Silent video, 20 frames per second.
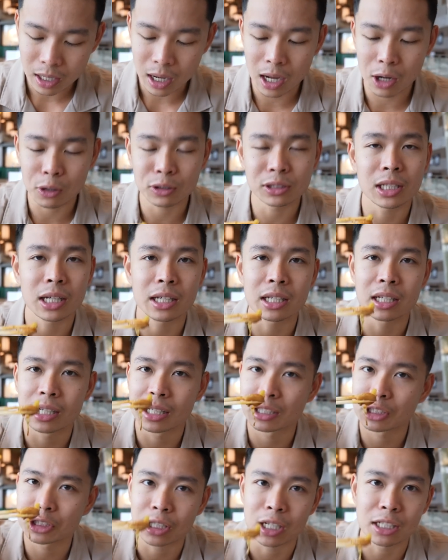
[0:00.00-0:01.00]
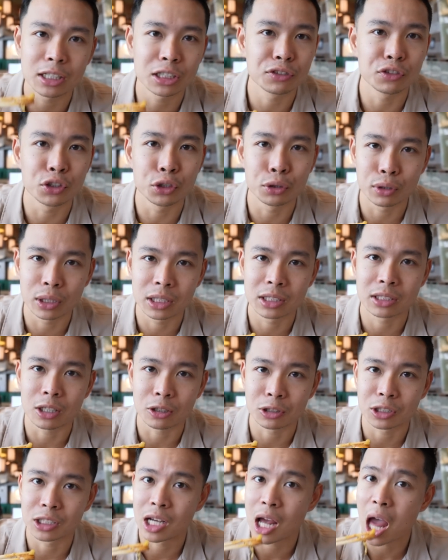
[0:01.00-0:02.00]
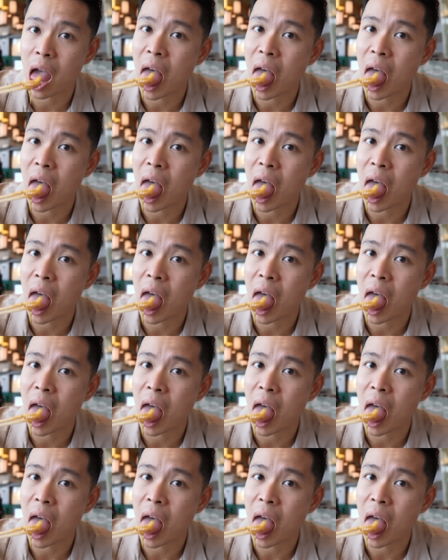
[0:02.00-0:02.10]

I always like eating Chinese food really salty.